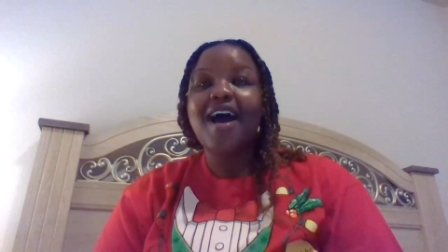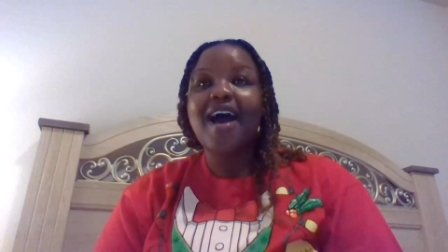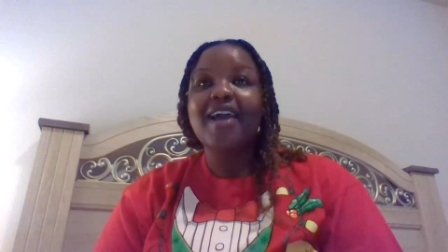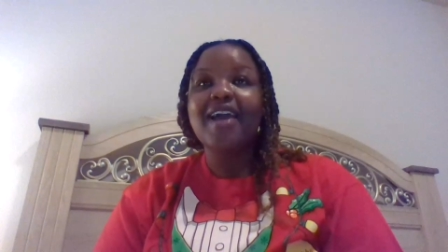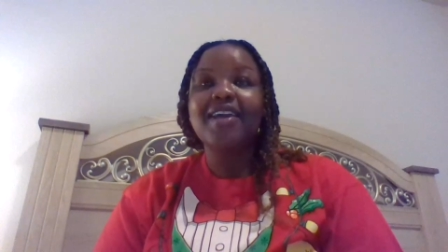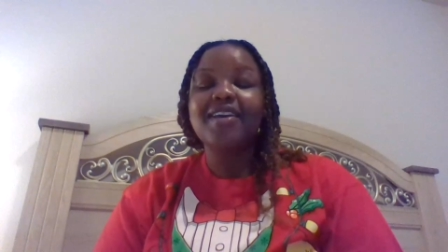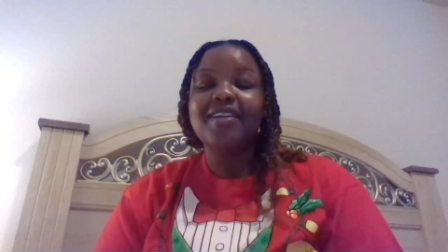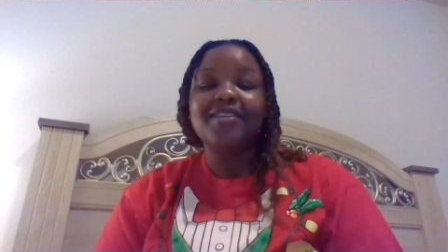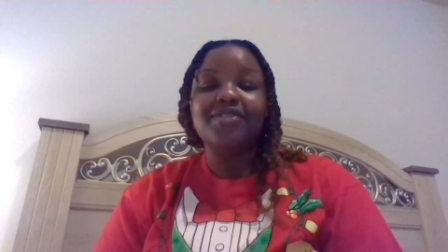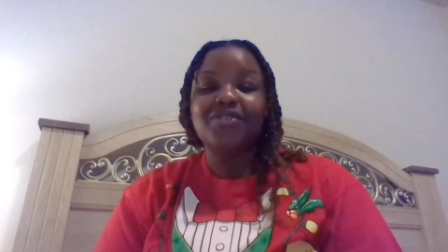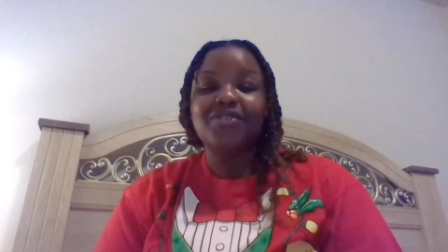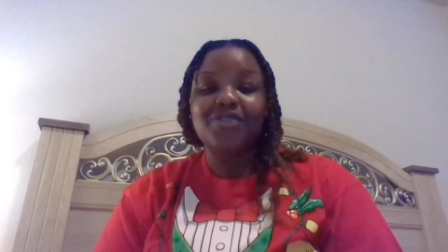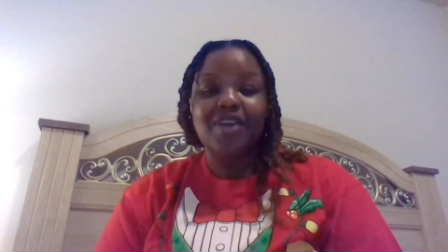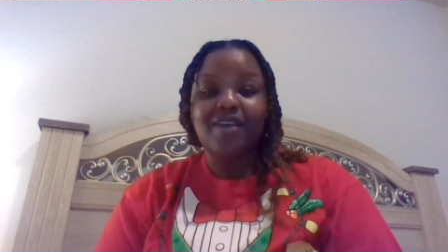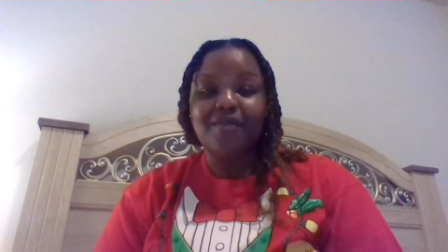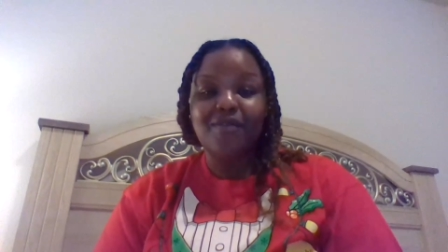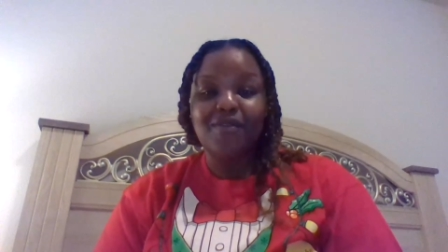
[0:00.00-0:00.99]
I couldn't
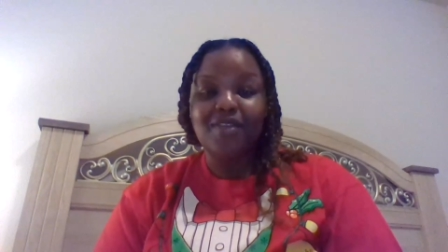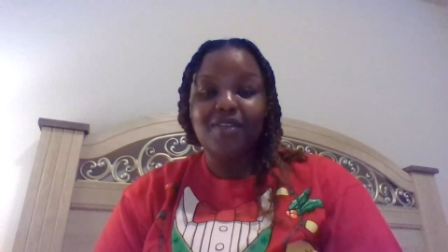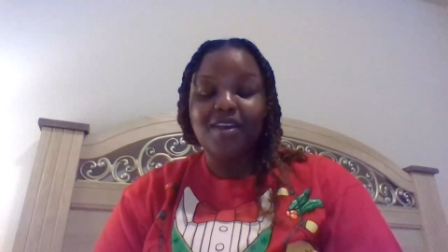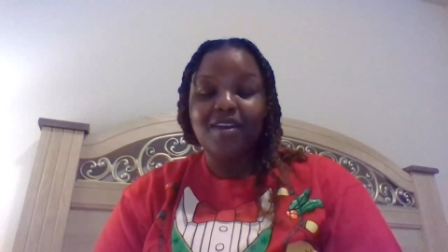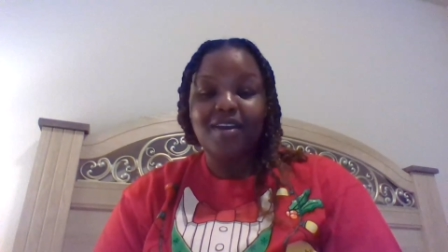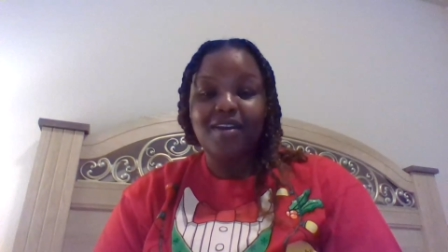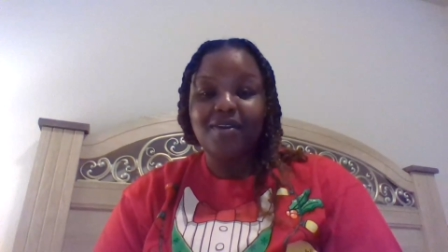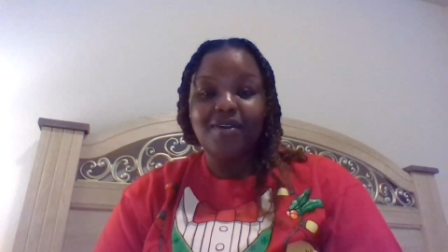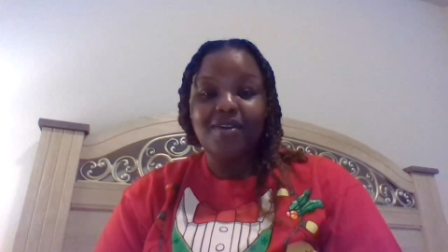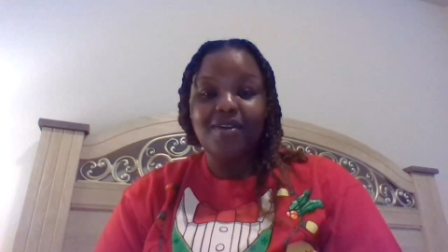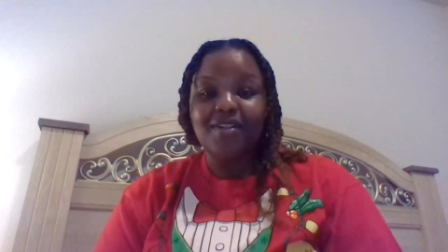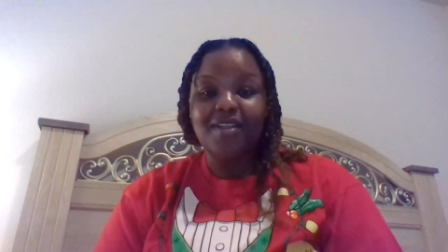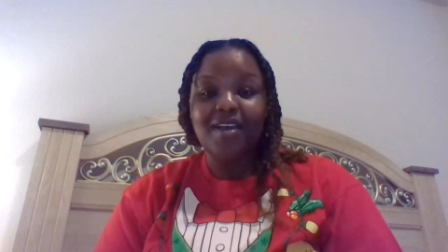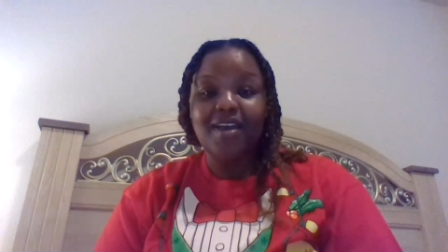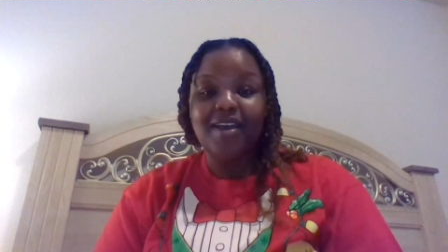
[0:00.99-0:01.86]
drive over there at all.